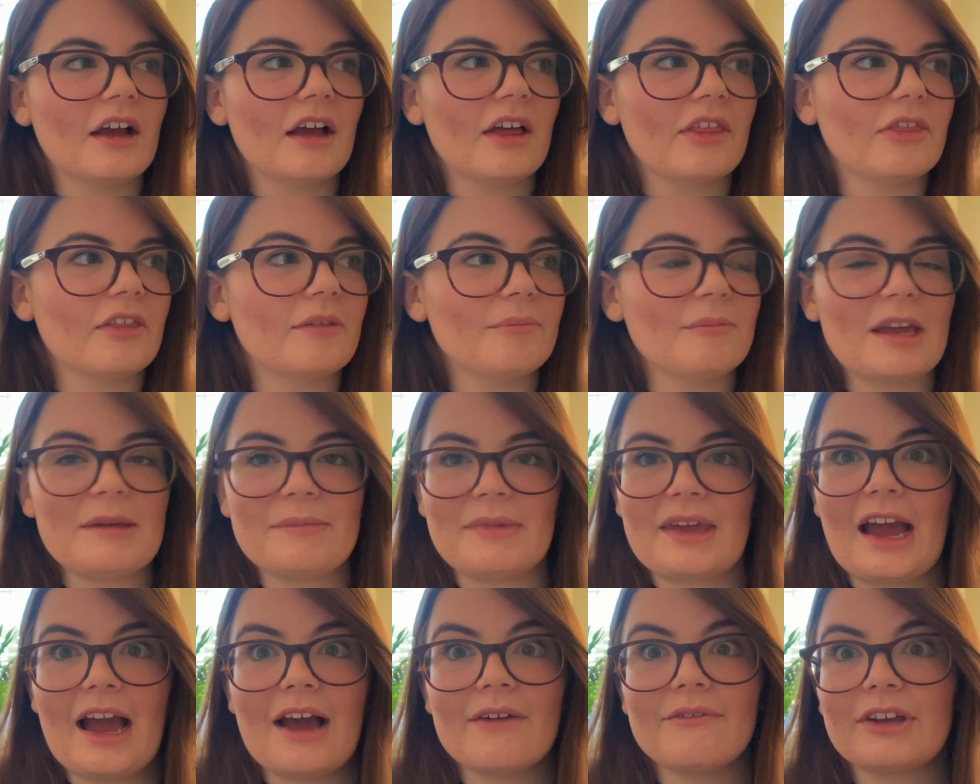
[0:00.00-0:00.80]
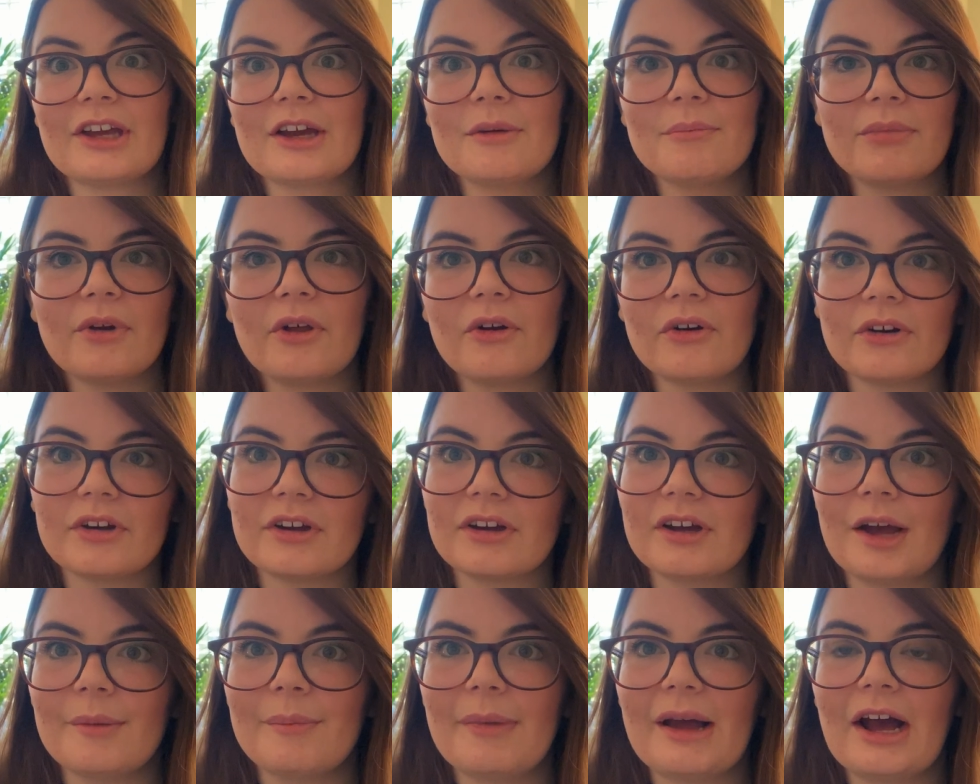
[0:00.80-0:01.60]
maybe having a blog
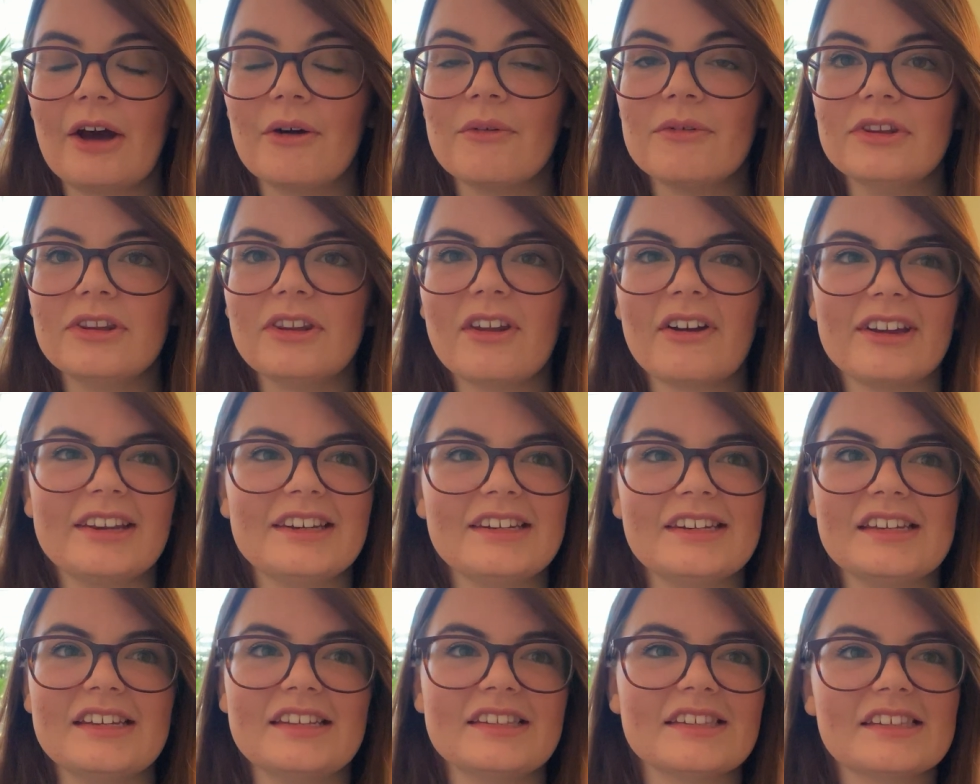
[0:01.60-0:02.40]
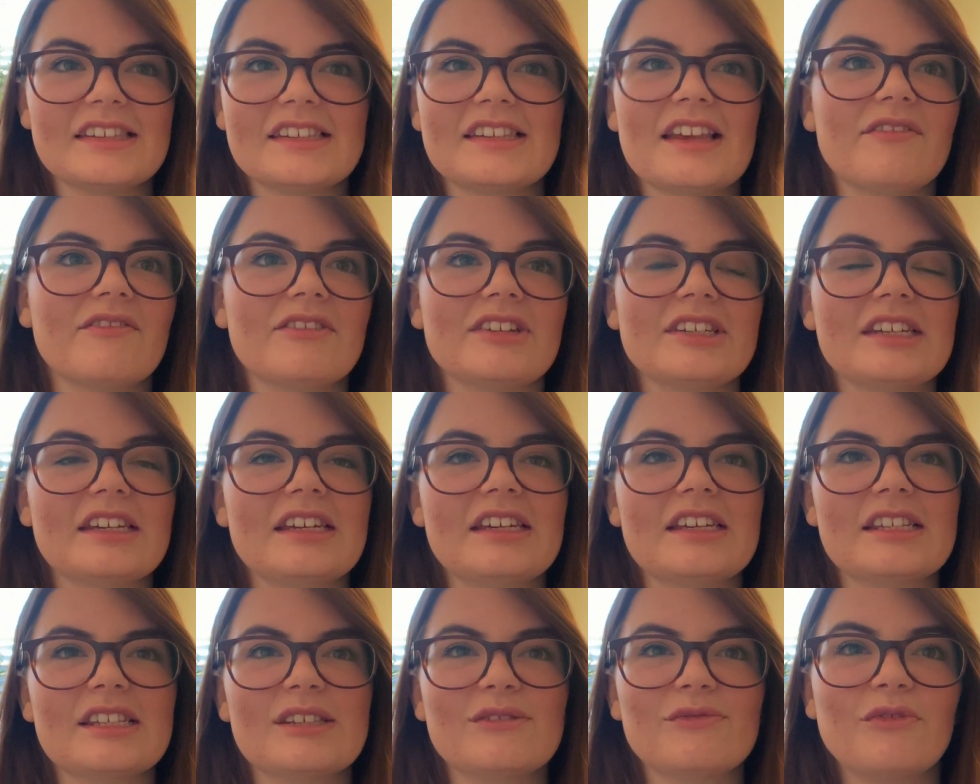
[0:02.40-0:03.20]
about
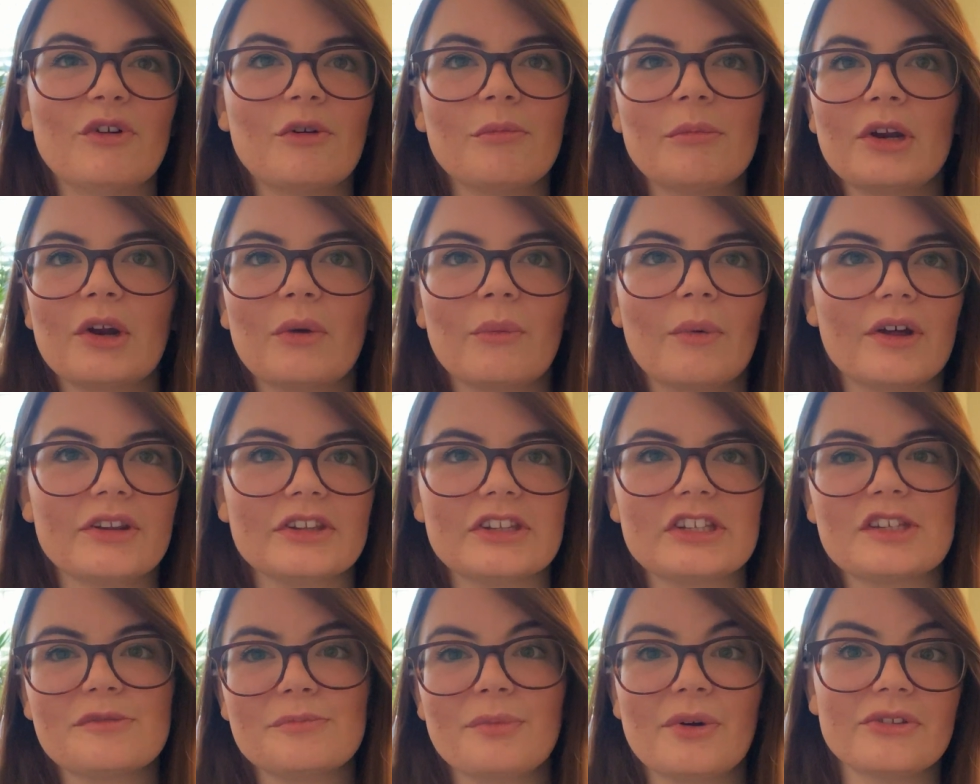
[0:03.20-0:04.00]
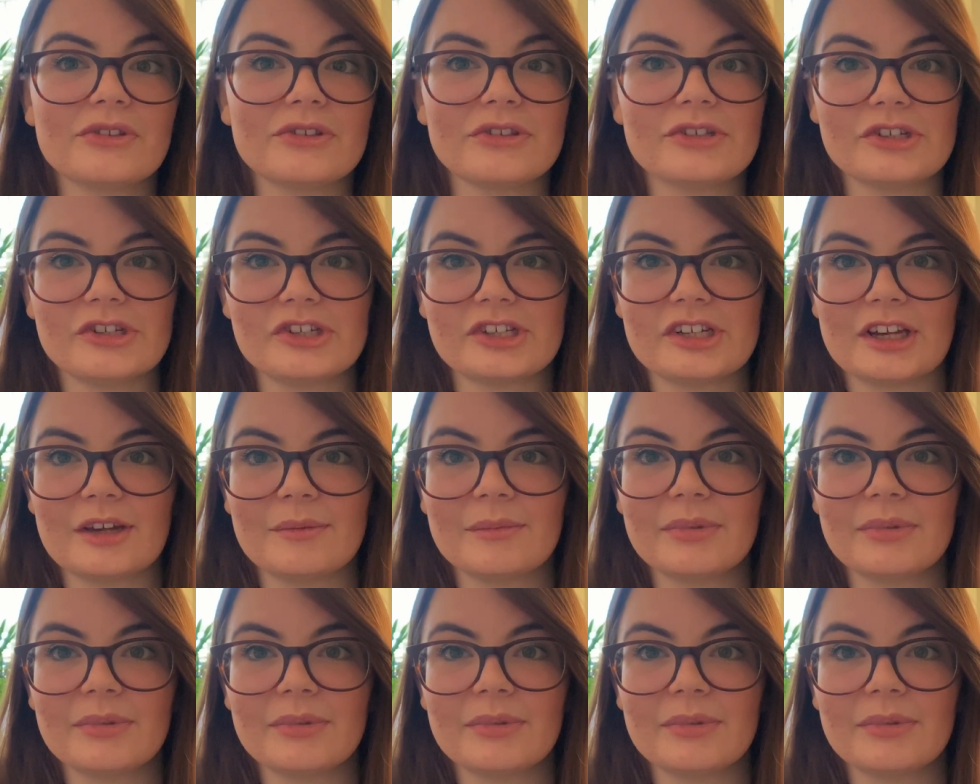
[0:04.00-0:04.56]
1970s Formula One sponsorship.